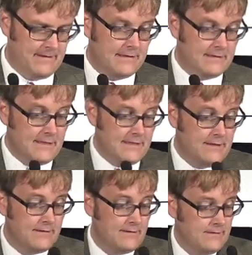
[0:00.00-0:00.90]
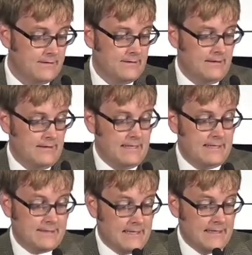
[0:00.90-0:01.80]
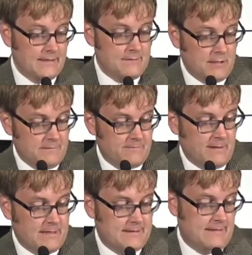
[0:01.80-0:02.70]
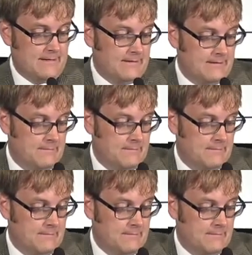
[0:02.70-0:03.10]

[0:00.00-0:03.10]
Indeed, he stated, paraphrasing,